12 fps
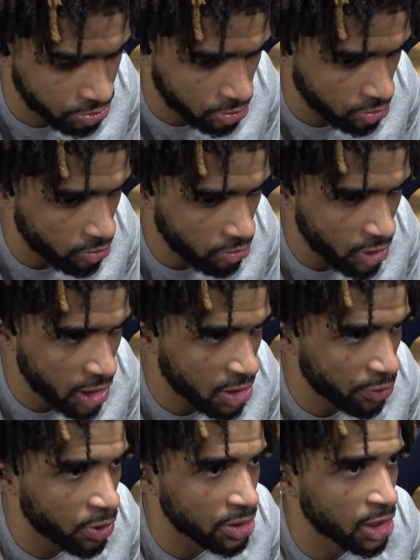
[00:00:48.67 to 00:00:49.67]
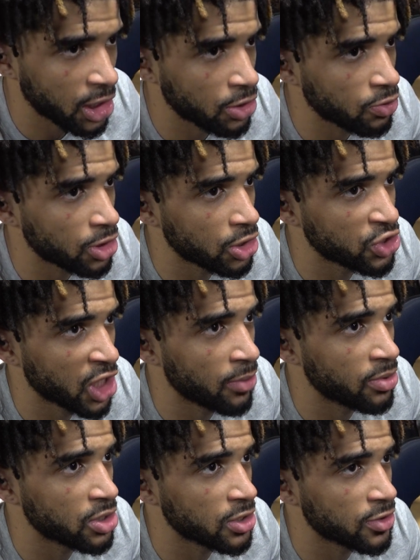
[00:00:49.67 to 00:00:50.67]
I think one thing they do a good
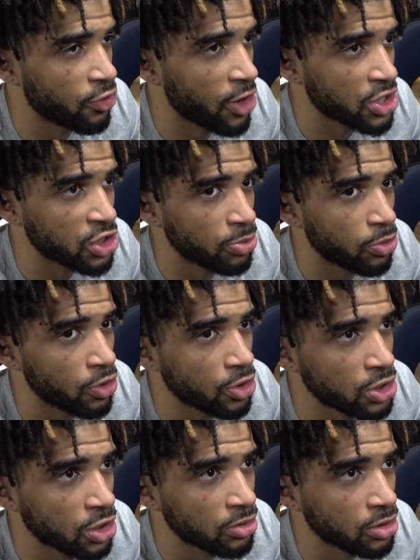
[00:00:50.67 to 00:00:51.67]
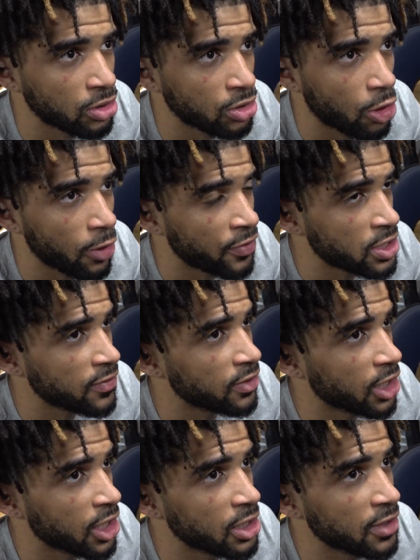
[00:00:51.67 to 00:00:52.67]
job is crashing the boards on
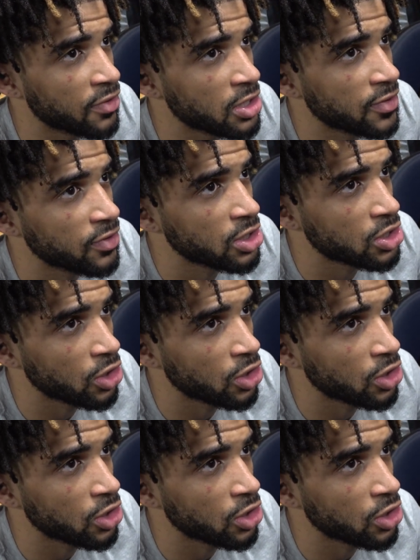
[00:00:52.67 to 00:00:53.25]
offensively and defensively.